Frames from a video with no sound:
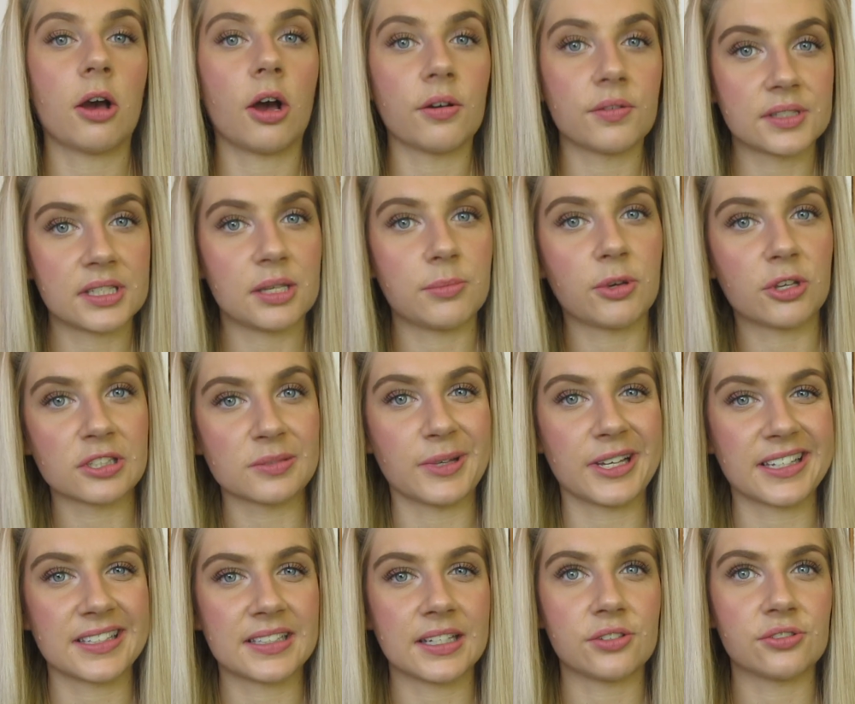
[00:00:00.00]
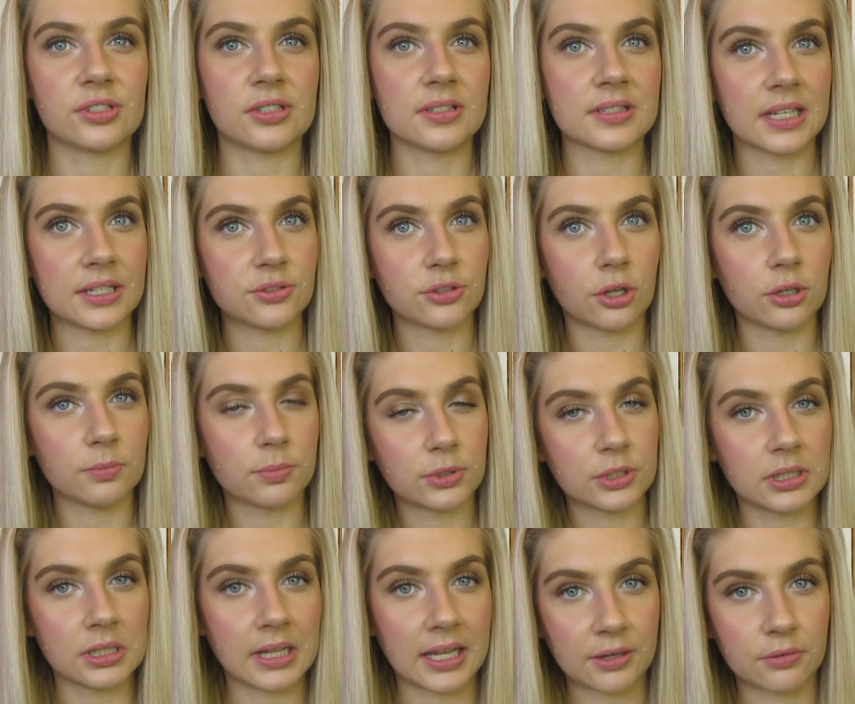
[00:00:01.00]
Obviously, because of my extensions, I don't
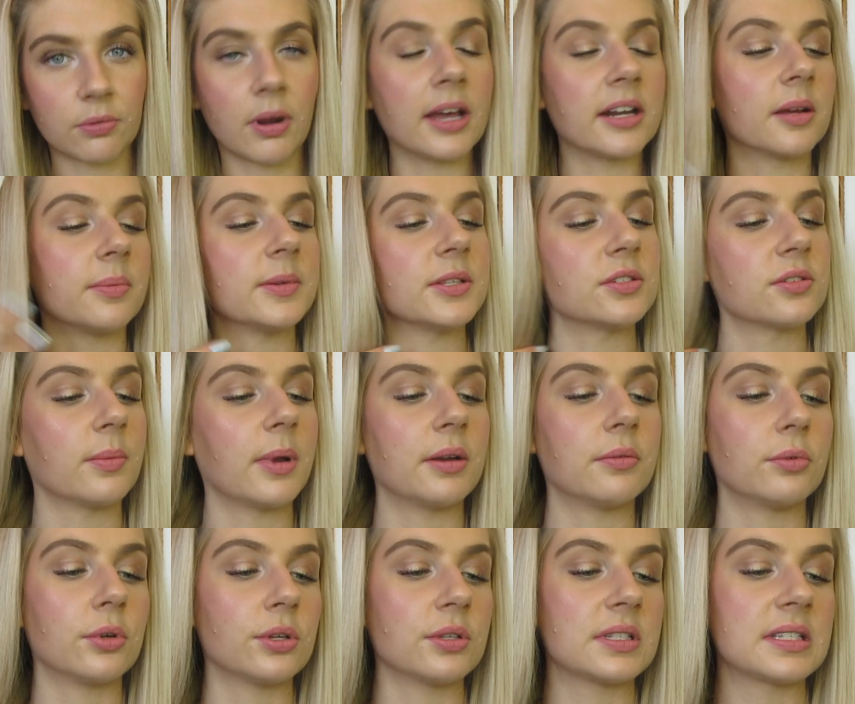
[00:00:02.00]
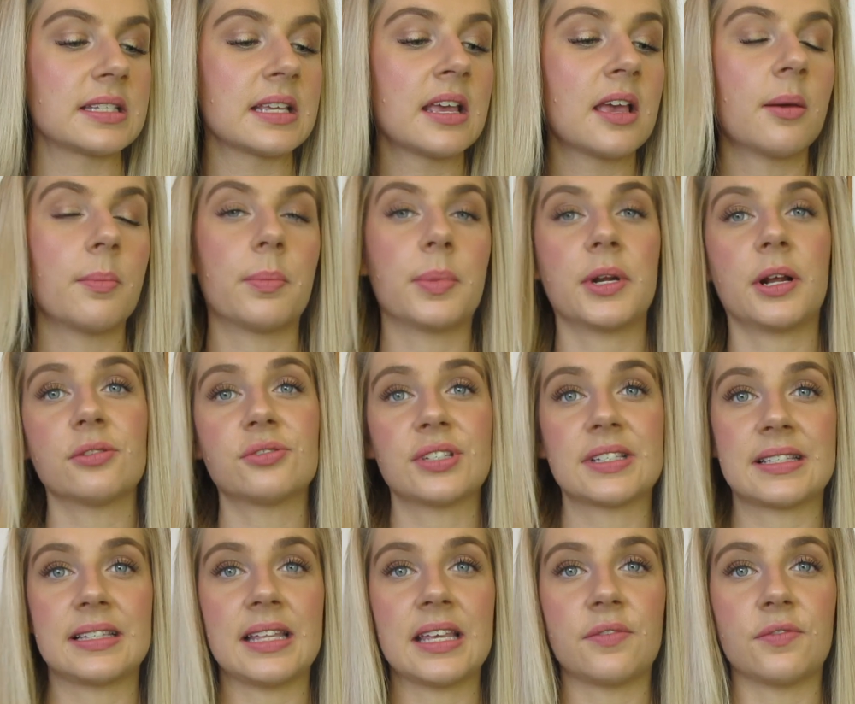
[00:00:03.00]
put it like right up into my roots, but I'll
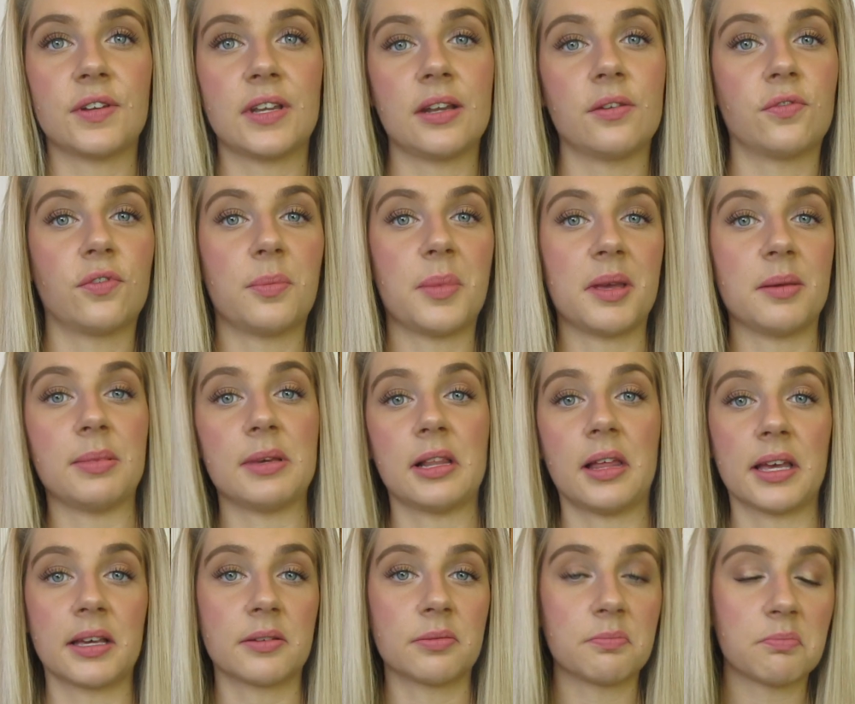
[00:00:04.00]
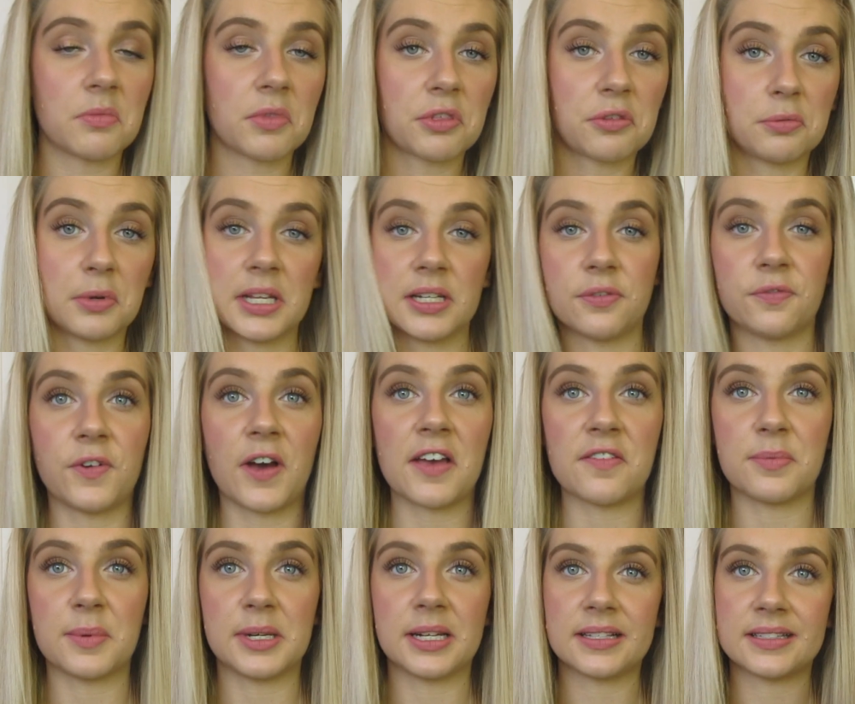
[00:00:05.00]
just leave it in for maybe like 3 to
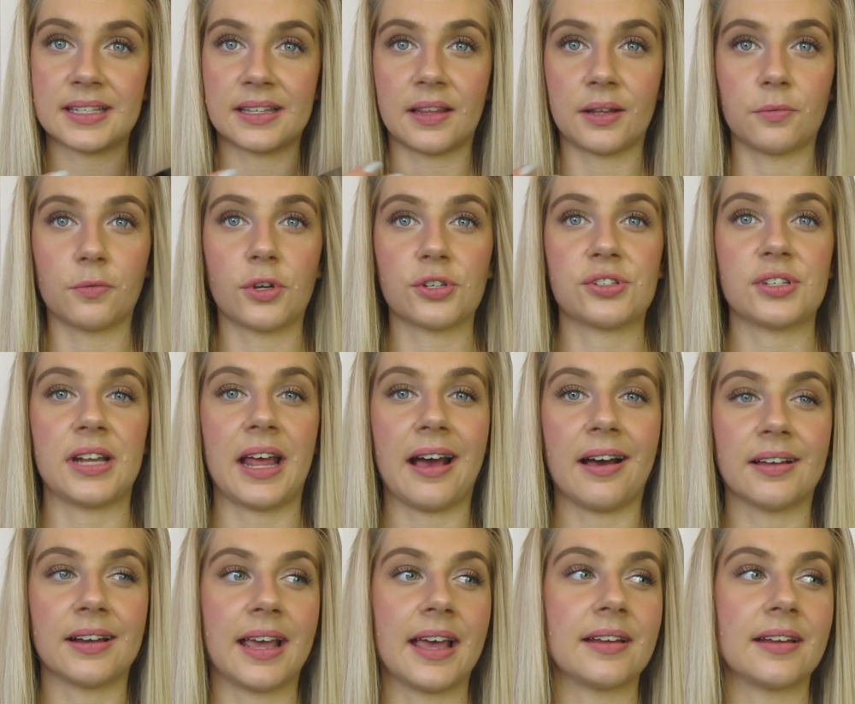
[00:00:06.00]
5 minutes and then wash it out.